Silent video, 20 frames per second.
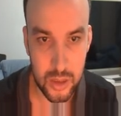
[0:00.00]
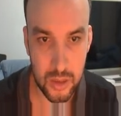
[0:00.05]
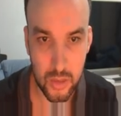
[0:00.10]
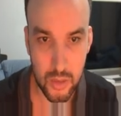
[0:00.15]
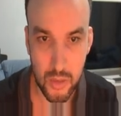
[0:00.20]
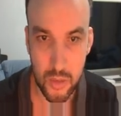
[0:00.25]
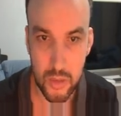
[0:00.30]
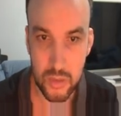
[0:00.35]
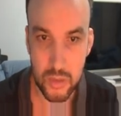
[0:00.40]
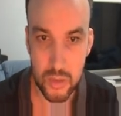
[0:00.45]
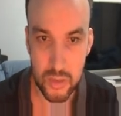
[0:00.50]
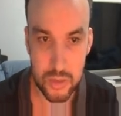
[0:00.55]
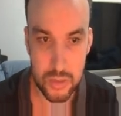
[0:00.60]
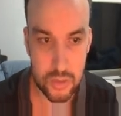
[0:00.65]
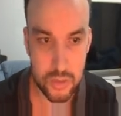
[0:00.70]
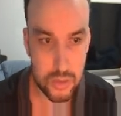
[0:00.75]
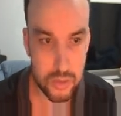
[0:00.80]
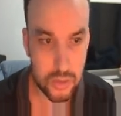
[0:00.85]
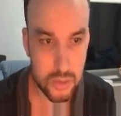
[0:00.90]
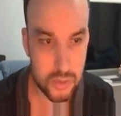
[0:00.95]
all those
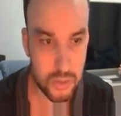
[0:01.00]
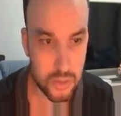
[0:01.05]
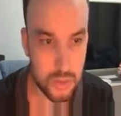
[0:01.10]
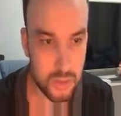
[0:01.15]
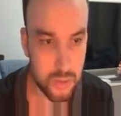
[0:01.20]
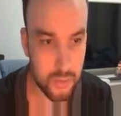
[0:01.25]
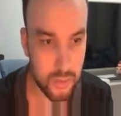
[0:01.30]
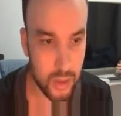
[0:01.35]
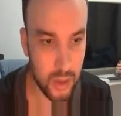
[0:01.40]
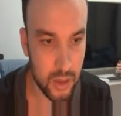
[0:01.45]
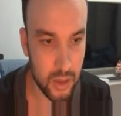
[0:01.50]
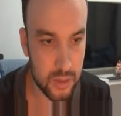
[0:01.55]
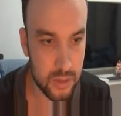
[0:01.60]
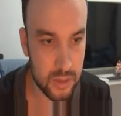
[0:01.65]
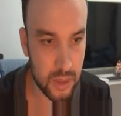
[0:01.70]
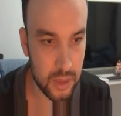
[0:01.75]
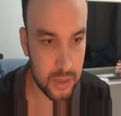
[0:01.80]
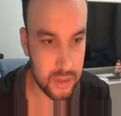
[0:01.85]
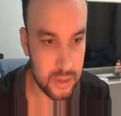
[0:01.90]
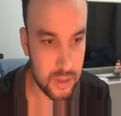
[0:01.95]
plots
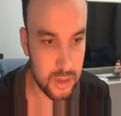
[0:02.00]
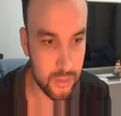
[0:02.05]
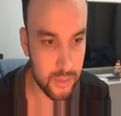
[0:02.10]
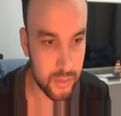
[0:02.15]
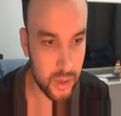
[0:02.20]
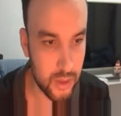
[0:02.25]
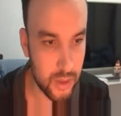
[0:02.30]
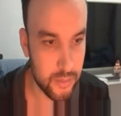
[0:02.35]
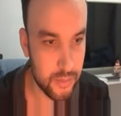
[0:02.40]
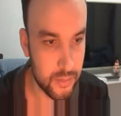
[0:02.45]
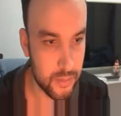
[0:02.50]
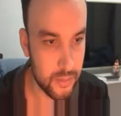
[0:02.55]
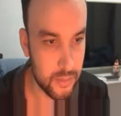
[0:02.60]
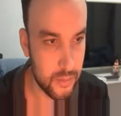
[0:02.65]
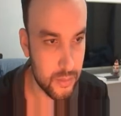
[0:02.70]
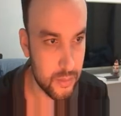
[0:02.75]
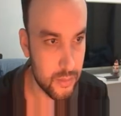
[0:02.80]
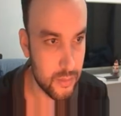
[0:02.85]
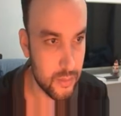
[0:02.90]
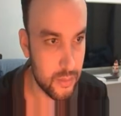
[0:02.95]
at the same time.
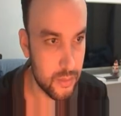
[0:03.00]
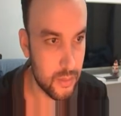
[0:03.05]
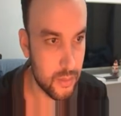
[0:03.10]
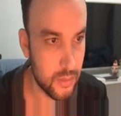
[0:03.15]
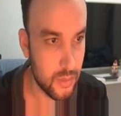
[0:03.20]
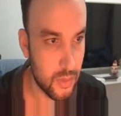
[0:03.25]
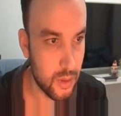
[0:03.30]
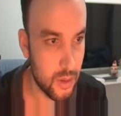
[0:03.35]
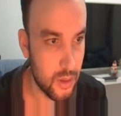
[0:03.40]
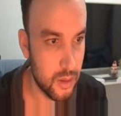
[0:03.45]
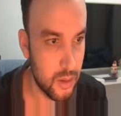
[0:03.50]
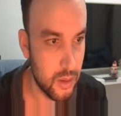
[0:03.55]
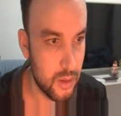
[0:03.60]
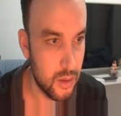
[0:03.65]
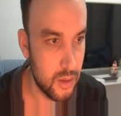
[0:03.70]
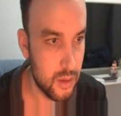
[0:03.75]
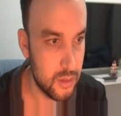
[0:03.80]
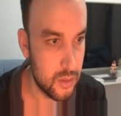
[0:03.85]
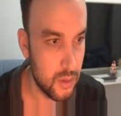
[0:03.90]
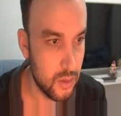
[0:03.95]

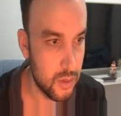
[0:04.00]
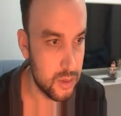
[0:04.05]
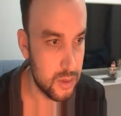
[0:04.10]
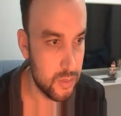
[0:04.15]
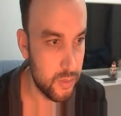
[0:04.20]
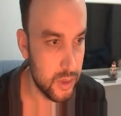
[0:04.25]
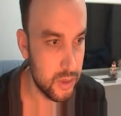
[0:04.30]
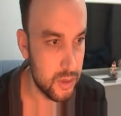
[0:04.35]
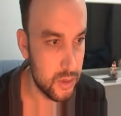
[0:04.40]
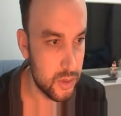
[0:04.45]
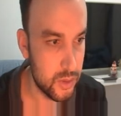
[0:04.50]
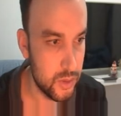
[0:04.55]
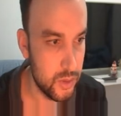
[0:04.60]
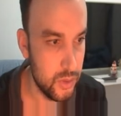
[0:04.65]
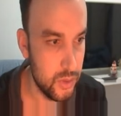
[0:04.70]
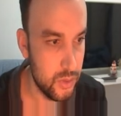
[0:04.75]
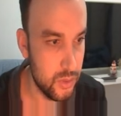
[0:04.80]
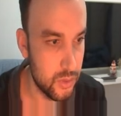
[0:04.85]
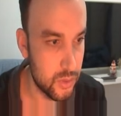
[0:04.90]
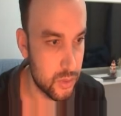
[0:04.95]
So it's better to
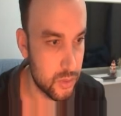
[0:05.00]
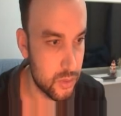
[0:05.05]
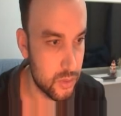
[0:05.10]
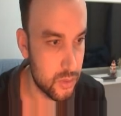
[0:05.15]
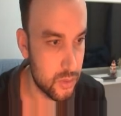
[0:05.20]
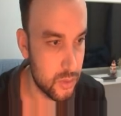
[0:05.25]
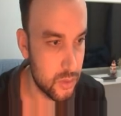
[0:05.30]
use